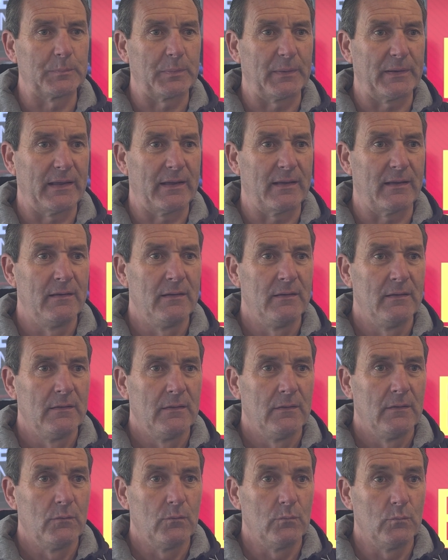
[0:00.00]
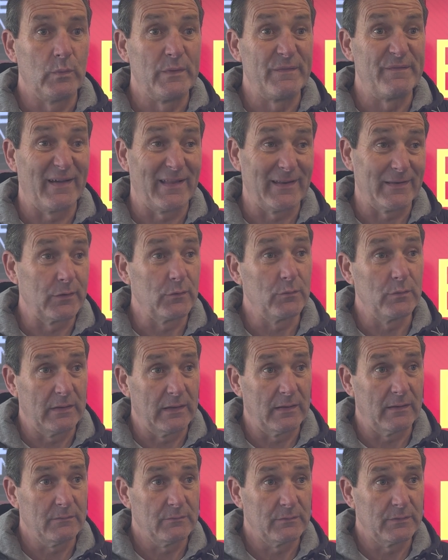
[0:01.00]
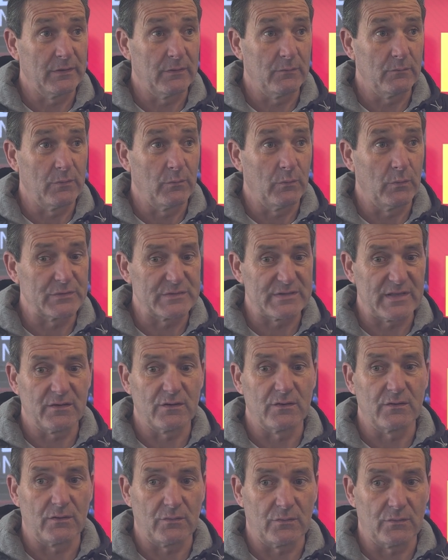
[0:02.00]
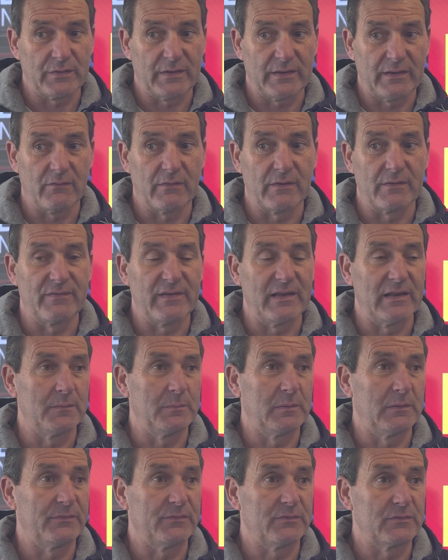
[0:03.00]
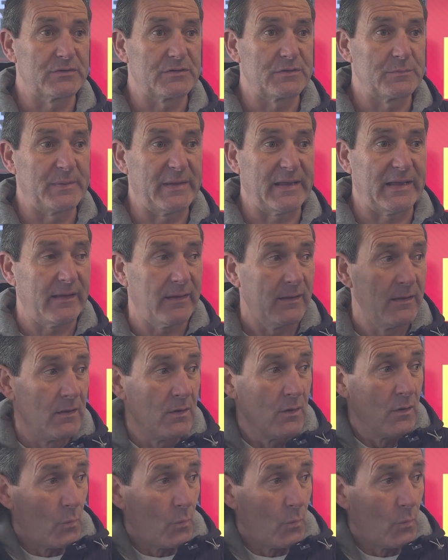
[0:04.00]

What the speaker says: player we value here, you know, the ones that are here and available for us to pick,